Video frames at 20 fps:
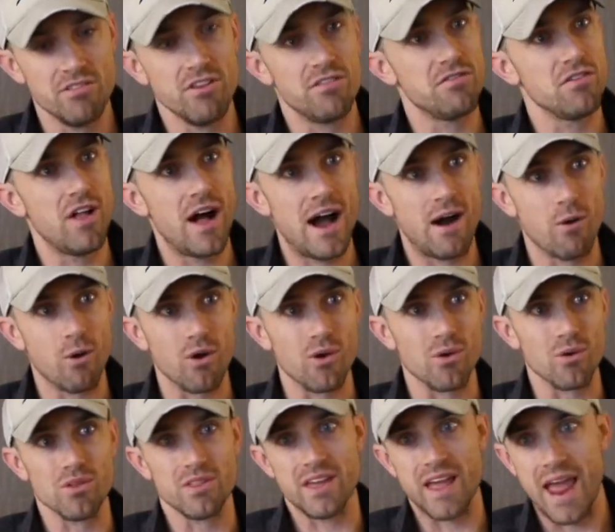the
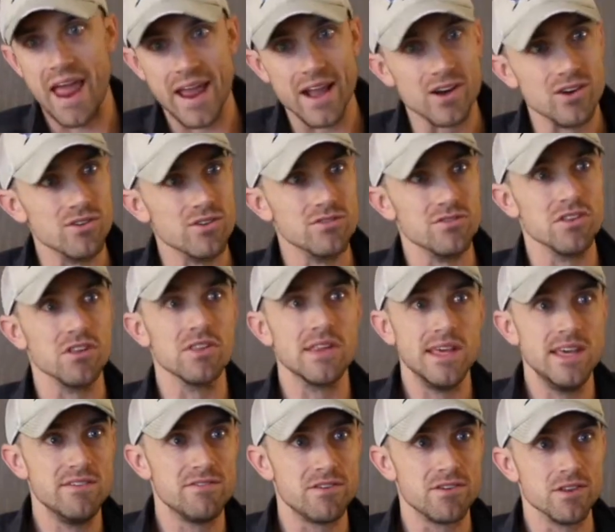flower, or the angle of the
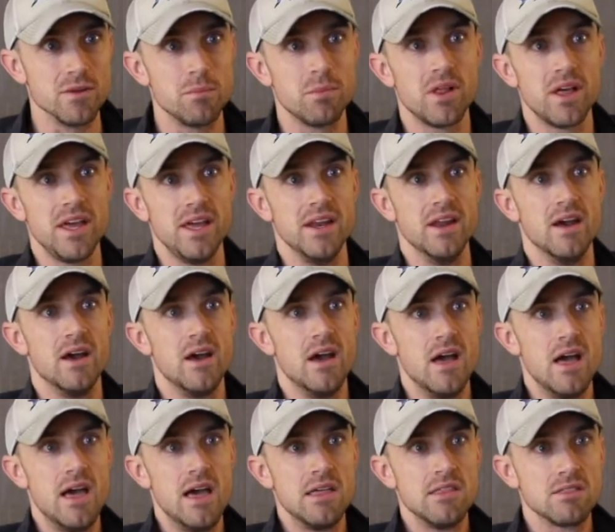leaf on the plate.
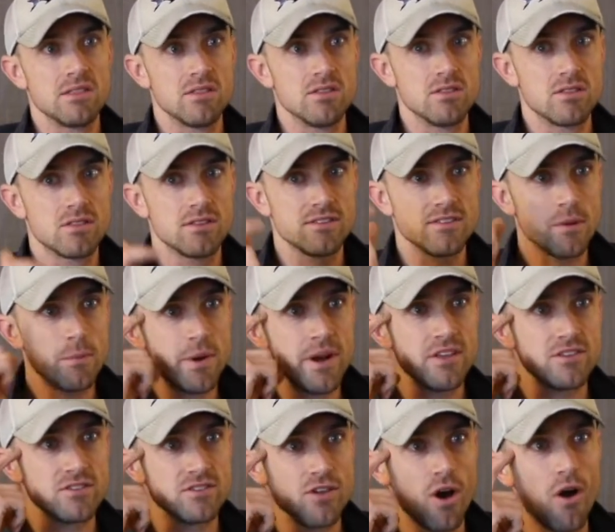
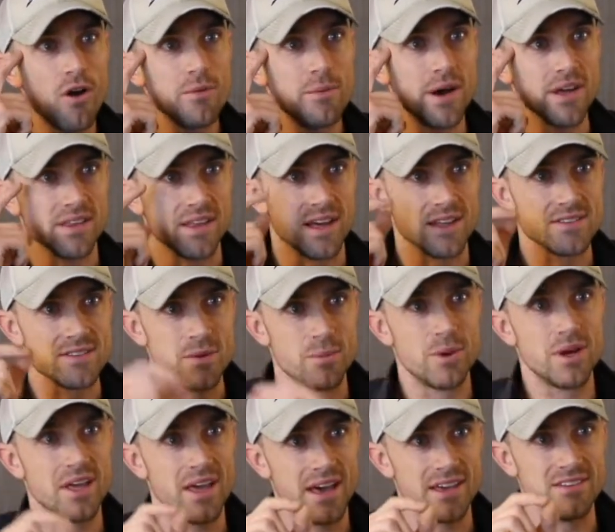Somebody's thought about that.
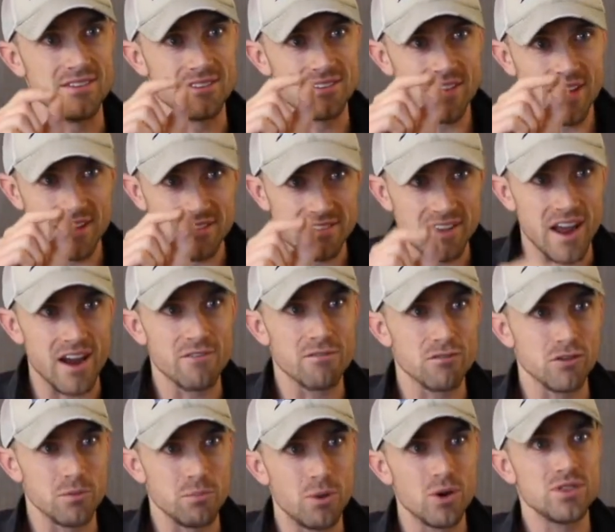Somebody has
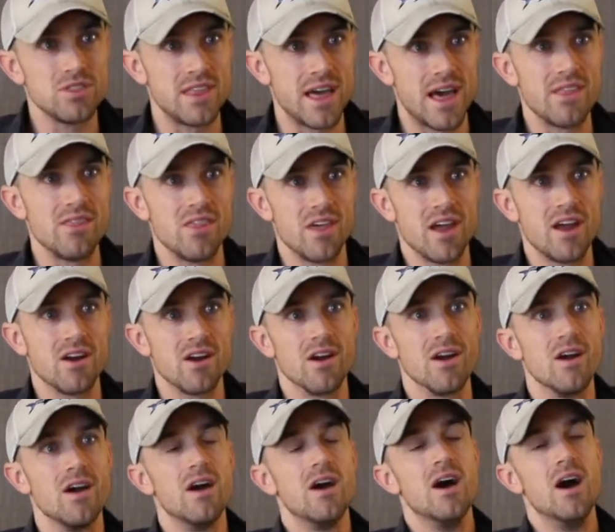carefully put that there,
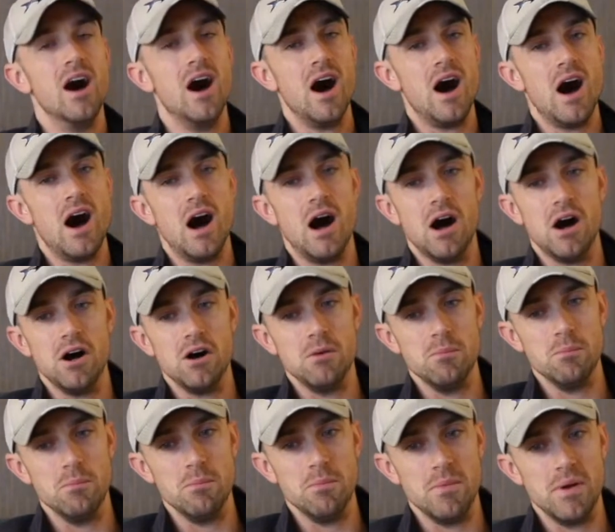
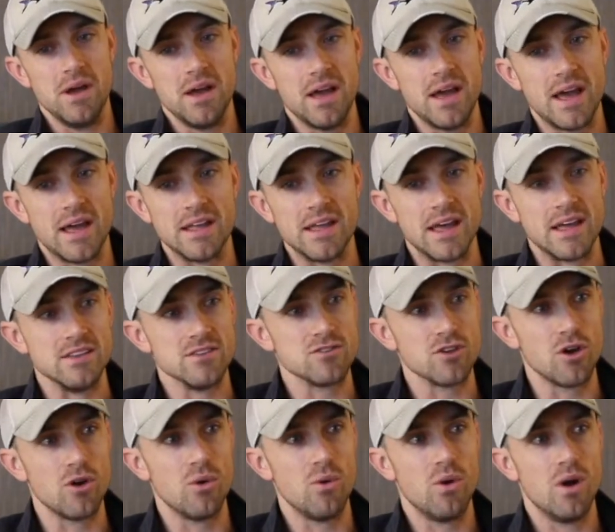and
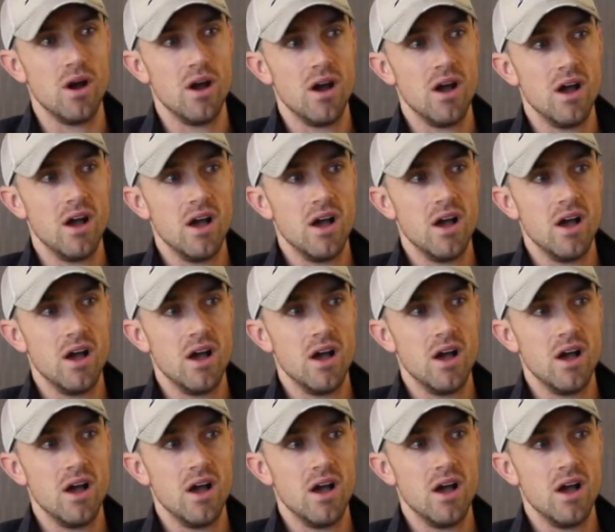so